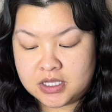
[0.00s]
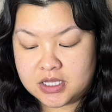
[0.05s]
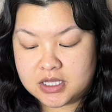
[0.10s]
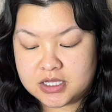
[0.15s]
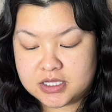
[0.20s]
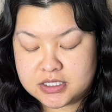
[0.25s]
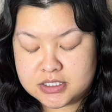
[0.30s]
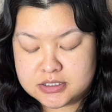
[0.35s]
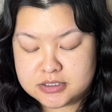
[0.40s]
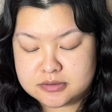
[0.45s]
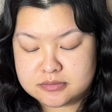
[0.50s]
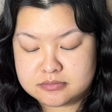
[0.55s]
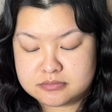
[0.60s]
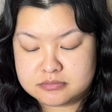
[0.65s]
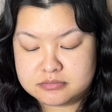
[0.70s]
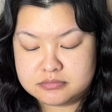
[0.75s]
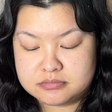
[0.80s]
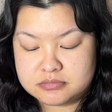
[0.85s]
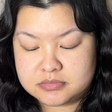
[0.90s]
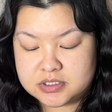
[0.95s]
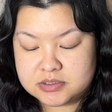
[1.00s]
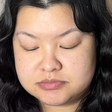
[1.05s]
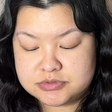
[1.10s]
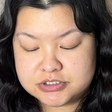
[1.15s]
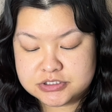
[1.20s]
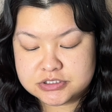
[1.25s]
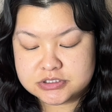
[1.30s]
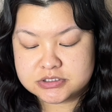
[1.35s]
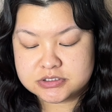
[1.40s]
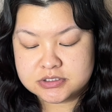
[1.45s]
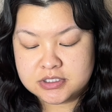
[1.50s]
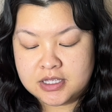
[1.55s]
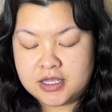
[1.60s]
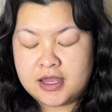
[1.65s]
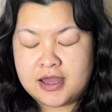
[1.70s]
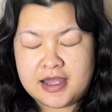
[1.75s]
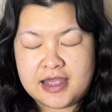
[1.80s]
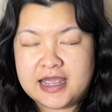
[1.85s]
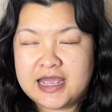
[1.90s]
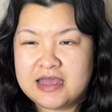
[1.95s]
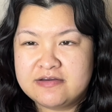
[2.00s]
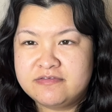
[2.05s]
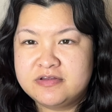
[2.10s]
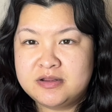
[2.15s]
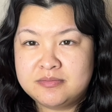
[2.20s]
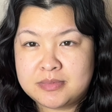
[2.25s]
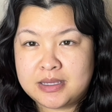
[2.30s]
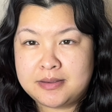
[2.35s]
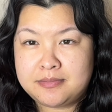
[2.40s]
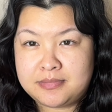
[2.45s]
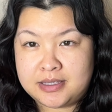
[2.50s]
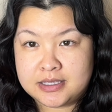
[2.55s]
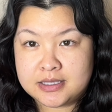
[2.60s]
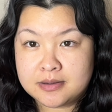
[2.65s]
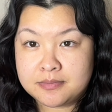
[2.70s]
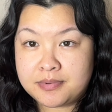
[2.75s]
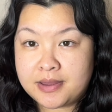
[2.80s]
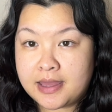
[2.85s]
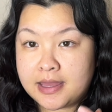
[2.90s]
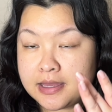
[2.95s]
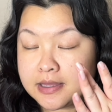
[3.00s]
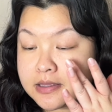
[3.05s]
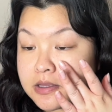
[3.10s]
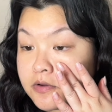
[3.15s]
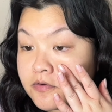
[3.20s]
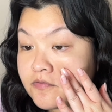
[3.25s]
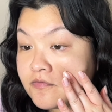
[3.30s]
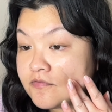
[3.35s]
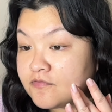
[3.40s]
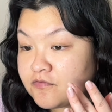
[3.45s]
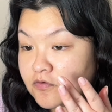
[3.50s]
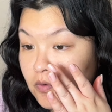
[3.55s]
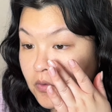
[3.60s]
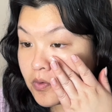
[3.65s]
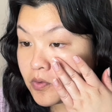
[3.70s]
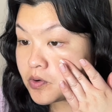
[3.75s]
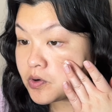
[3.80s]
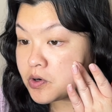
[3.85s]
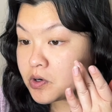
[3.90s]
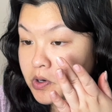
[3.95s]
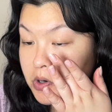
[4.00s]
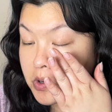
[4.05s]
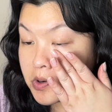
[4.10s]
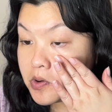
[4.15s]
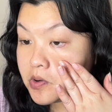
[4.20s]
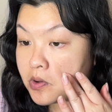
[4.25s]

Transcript: I have it in my makeup bag for